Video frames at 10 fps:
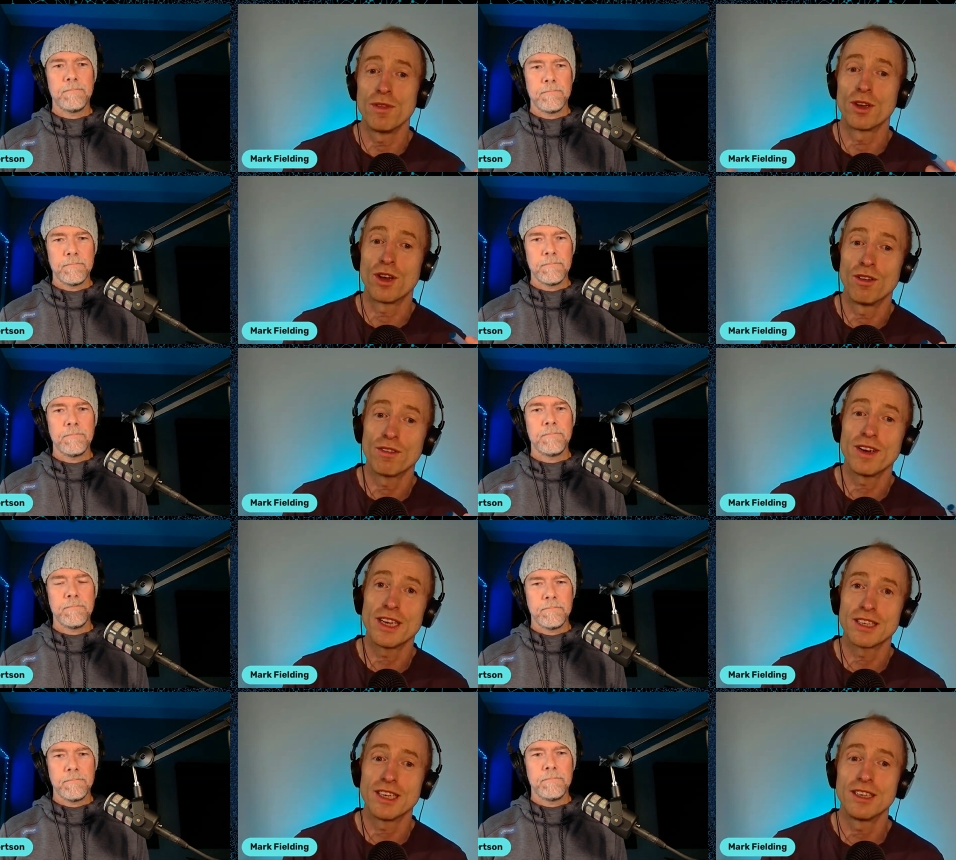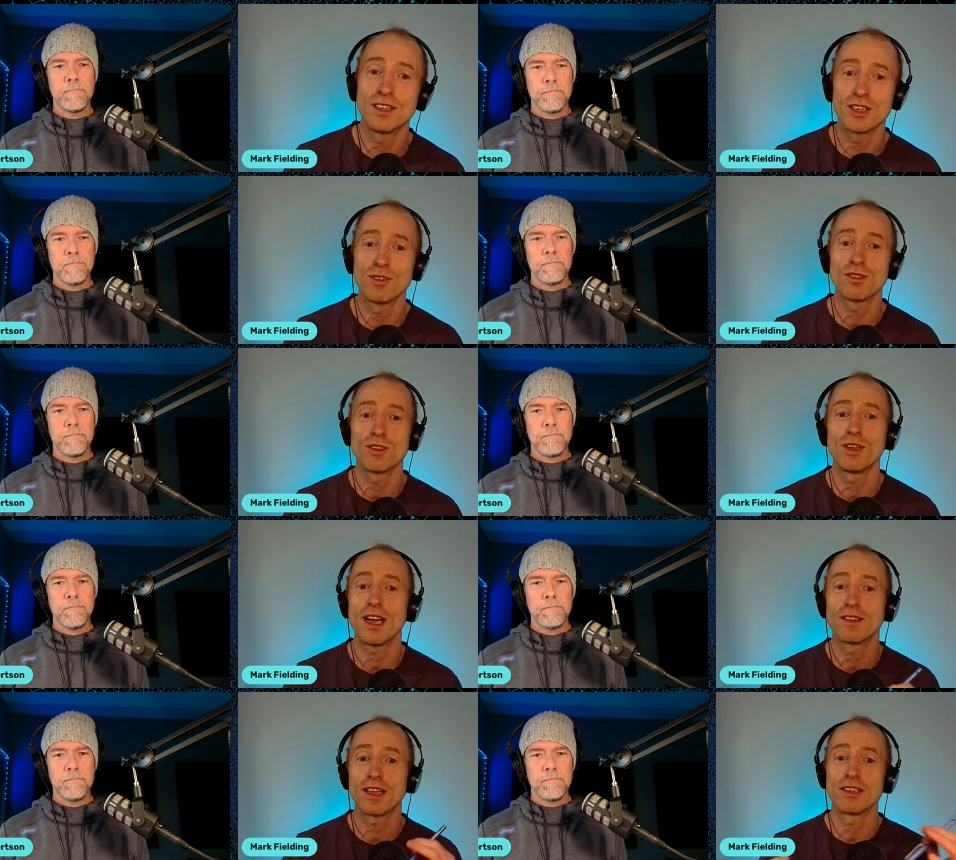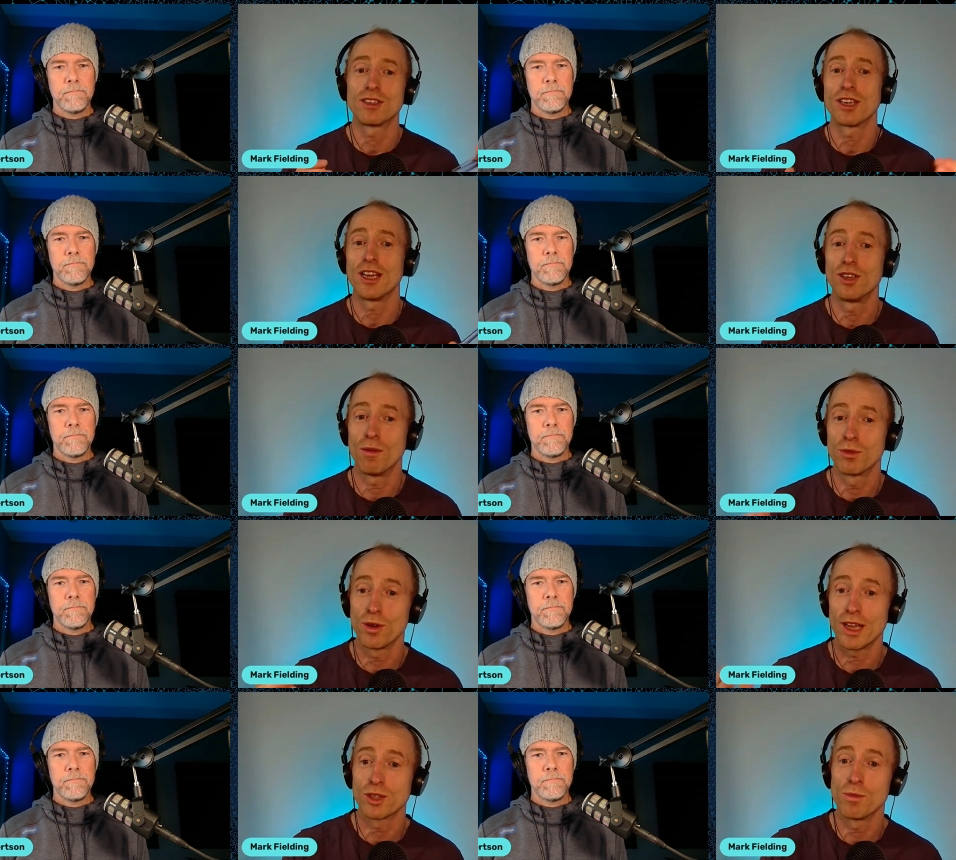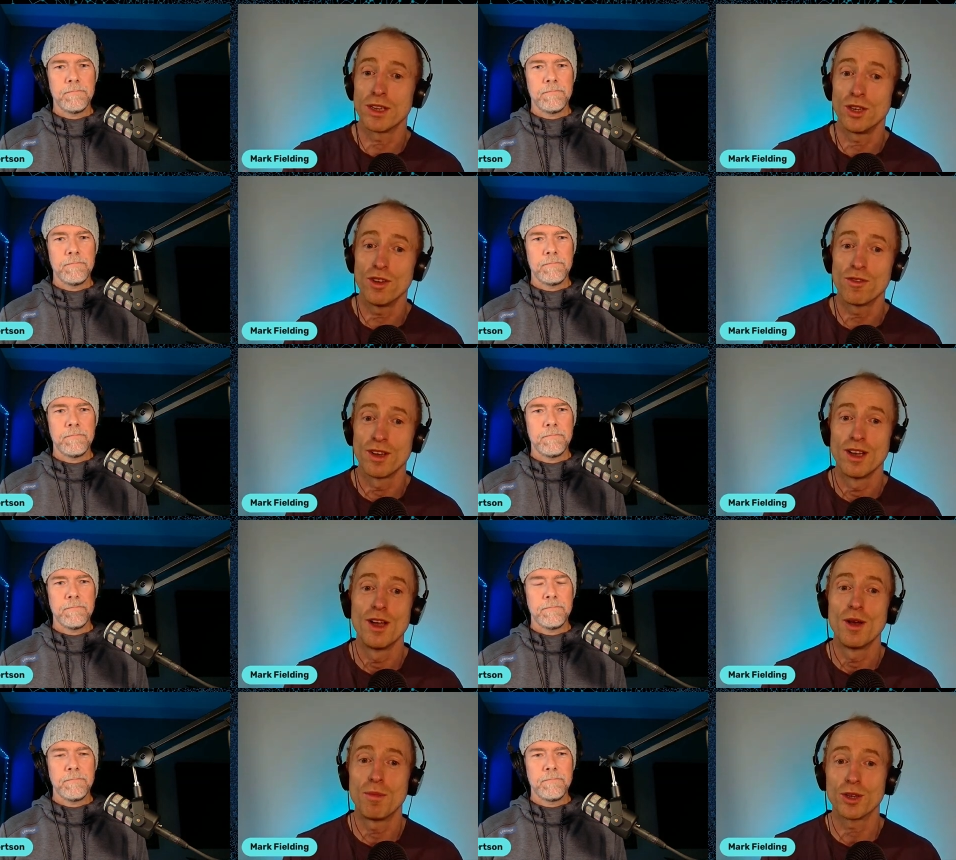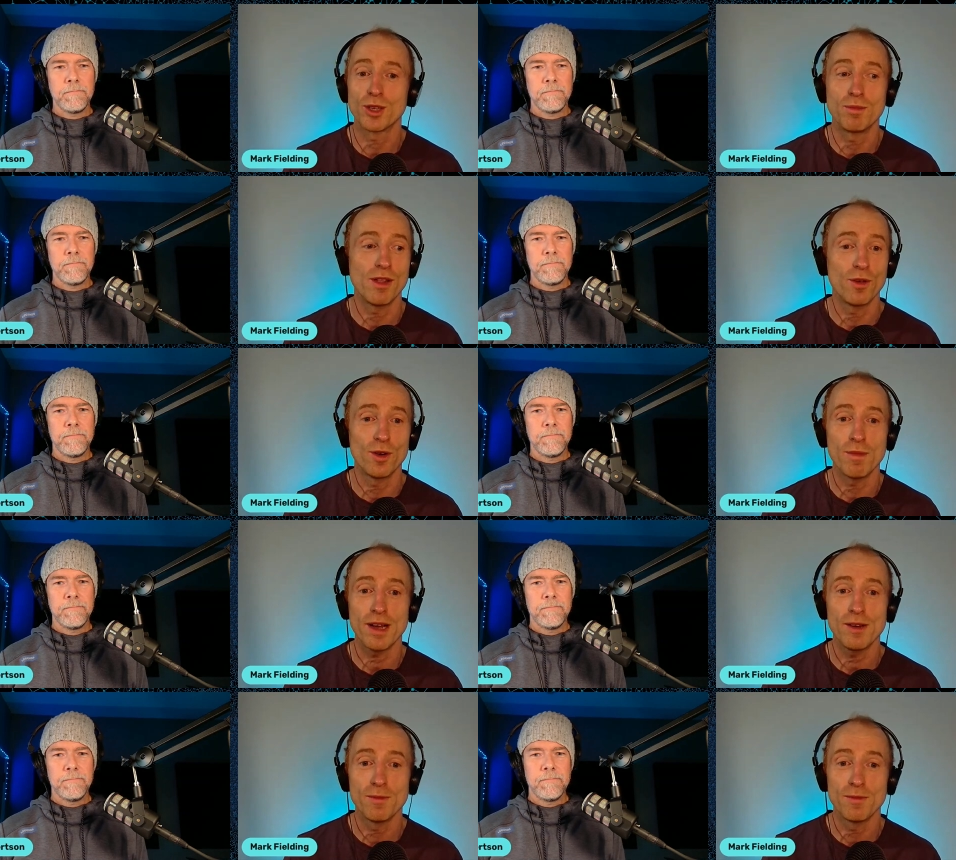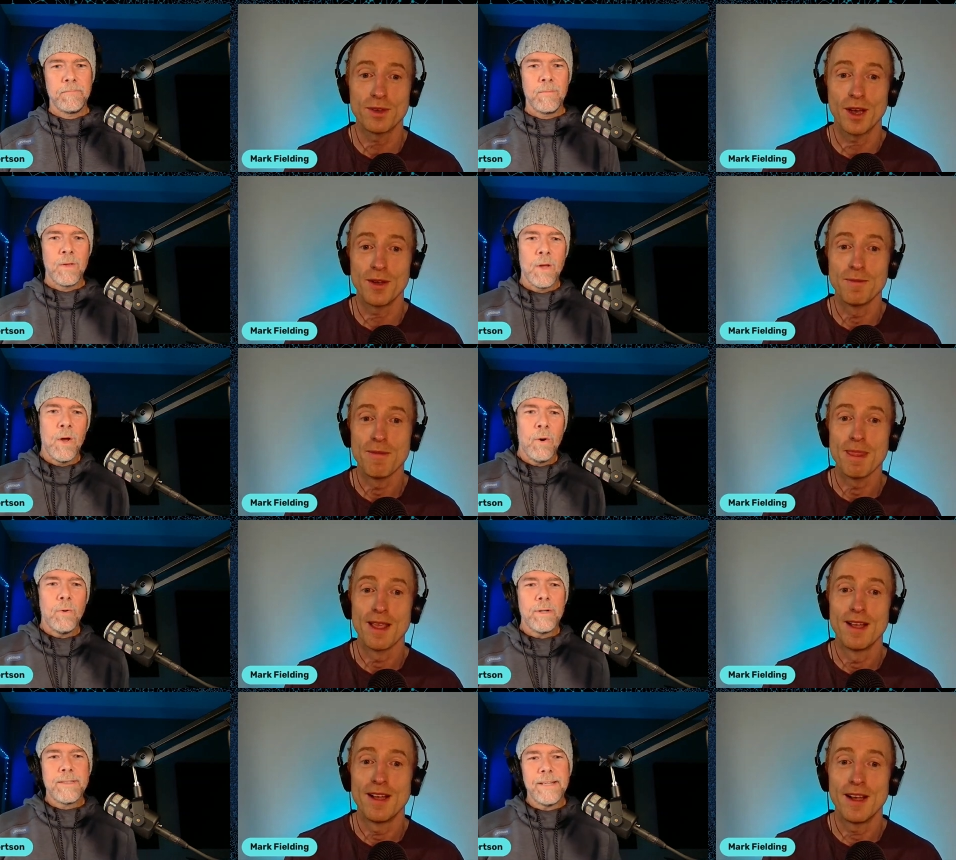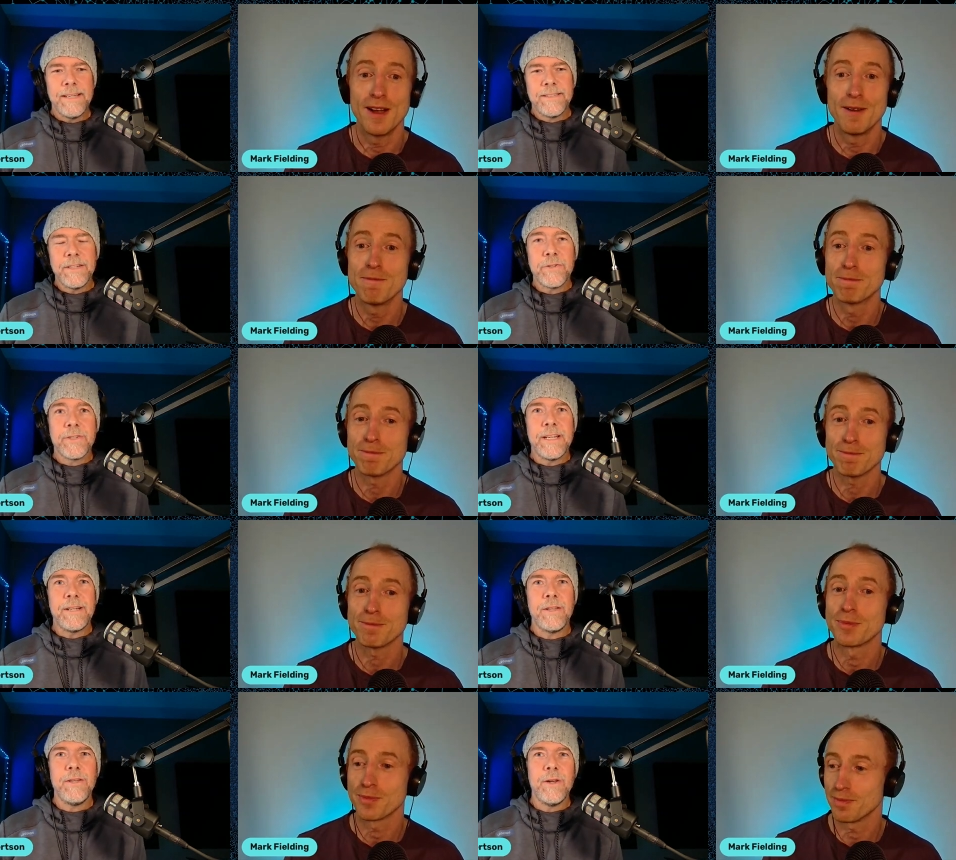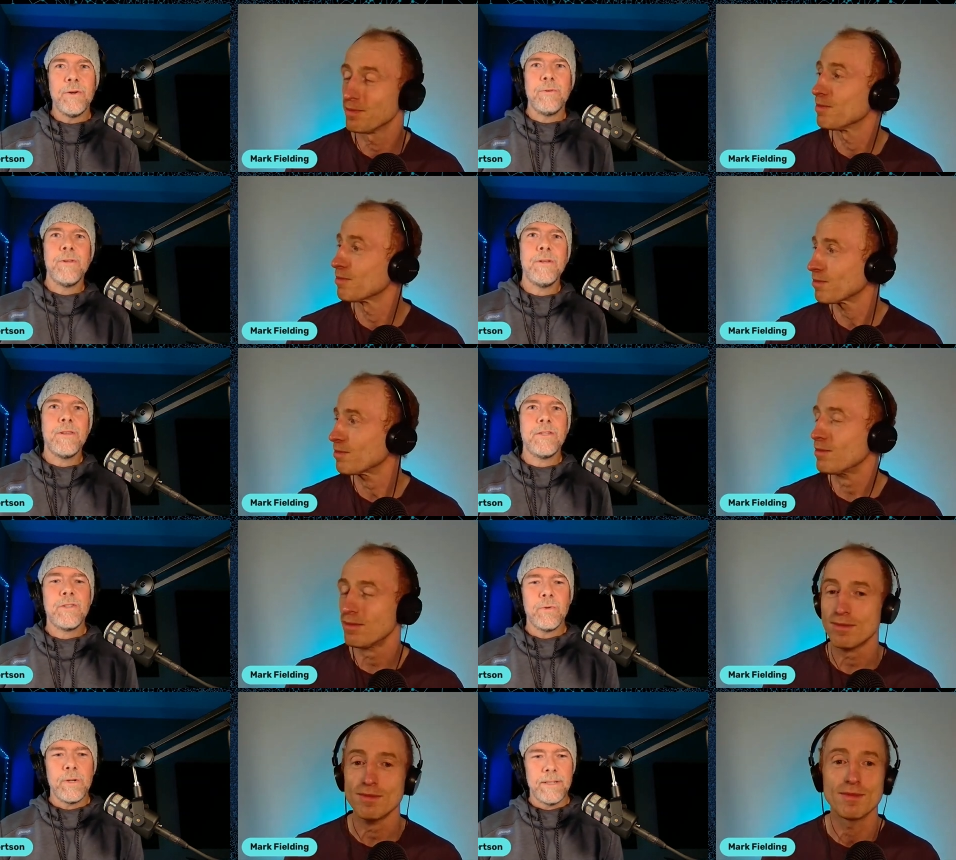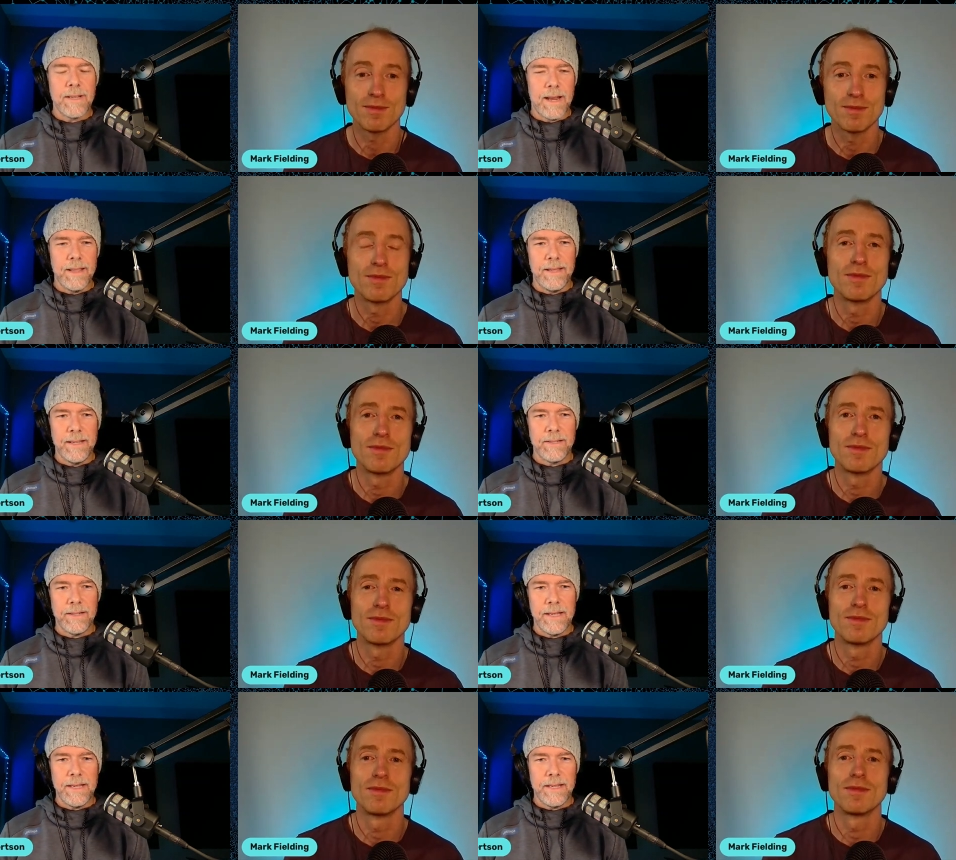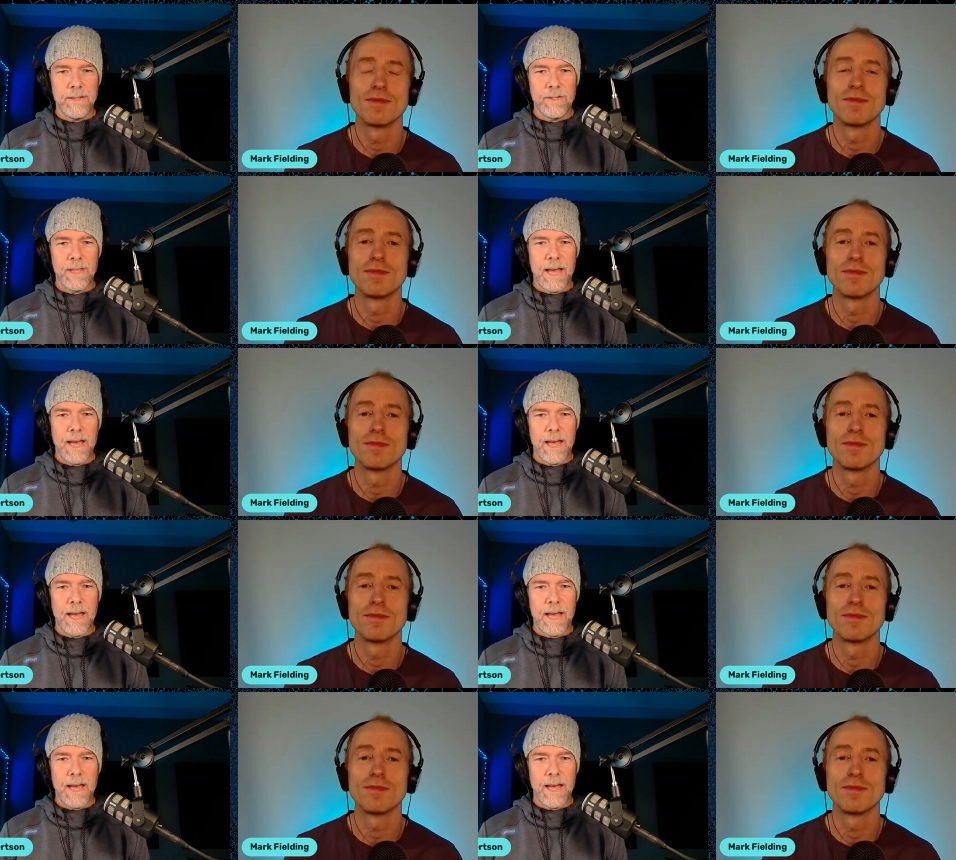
Speaker 1: and the conflict in children's story? How that has changed. I'm sure that's something you've possibly thought about. So,
Speaker 2: well, it's interesting that, you know, the story side of this is